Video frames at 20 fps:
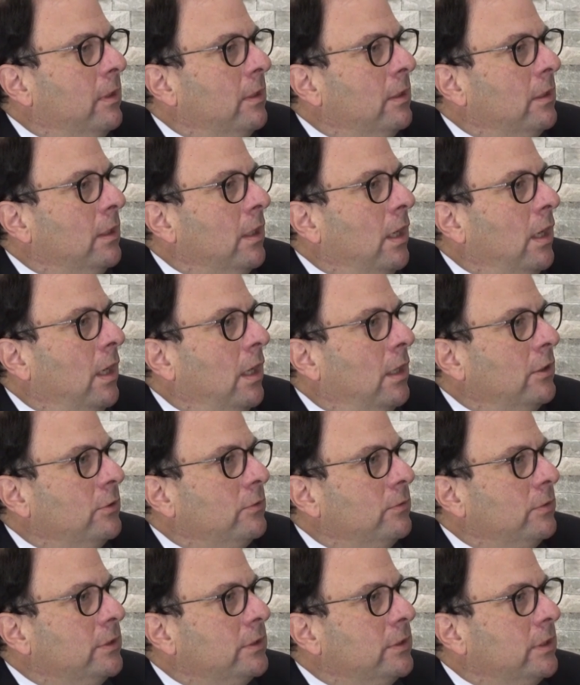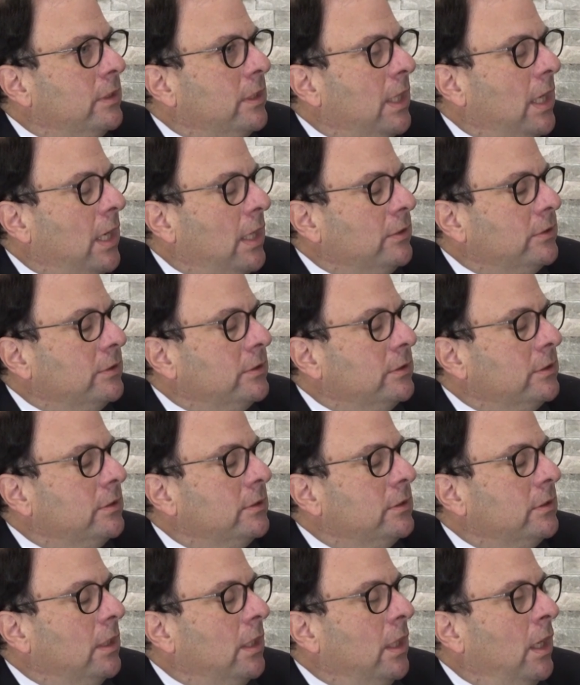Hundreds and thousands
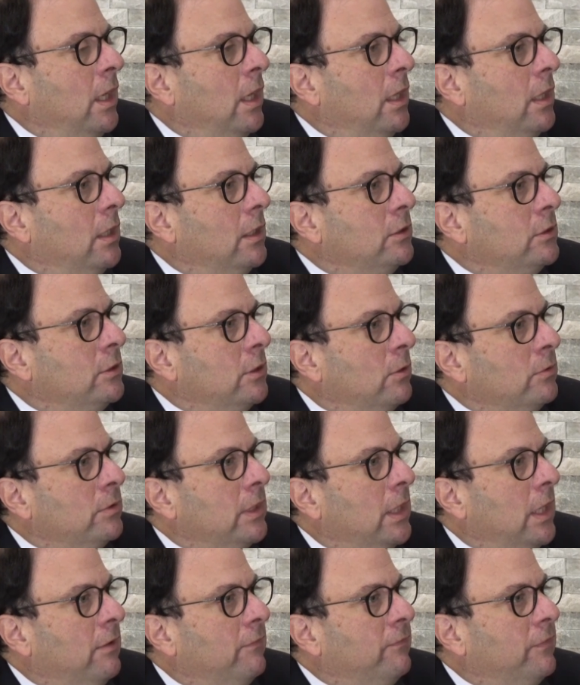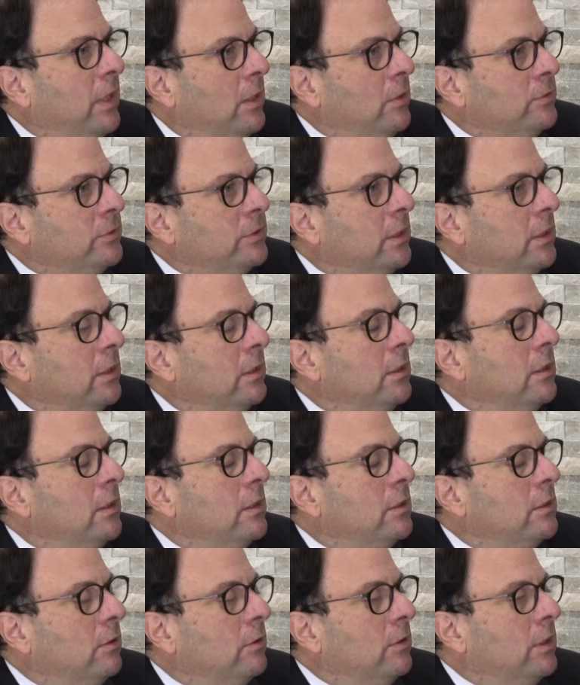don't have housing,
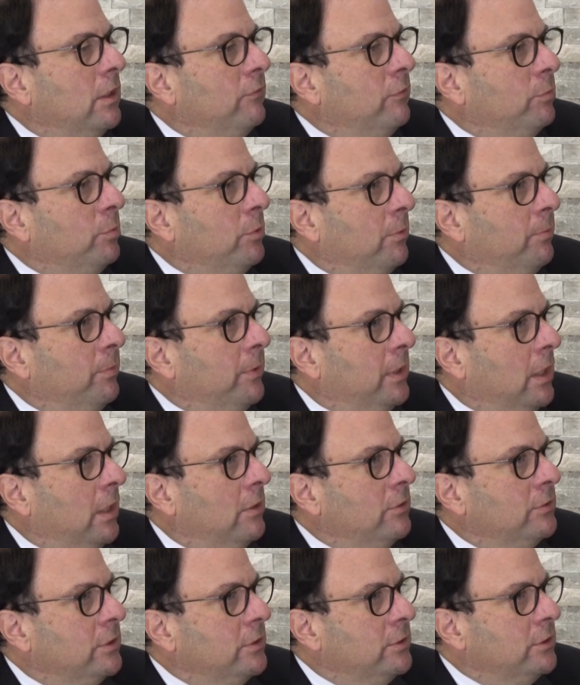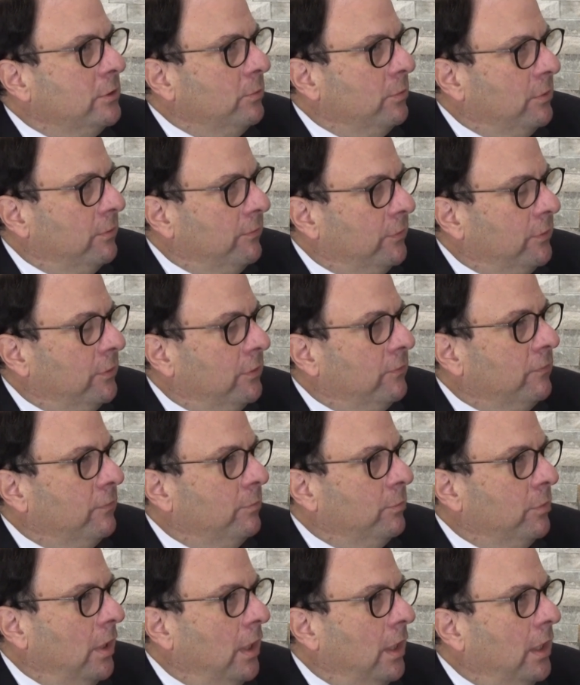don't have appropriate housing, as you would have heard from
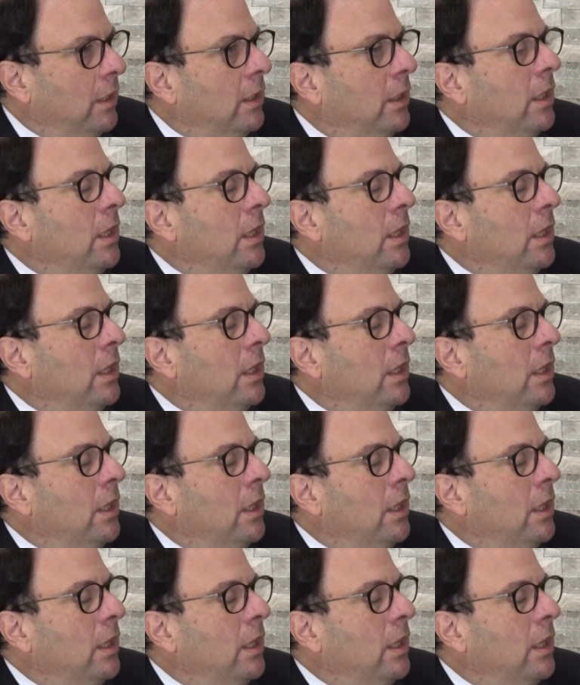Brian.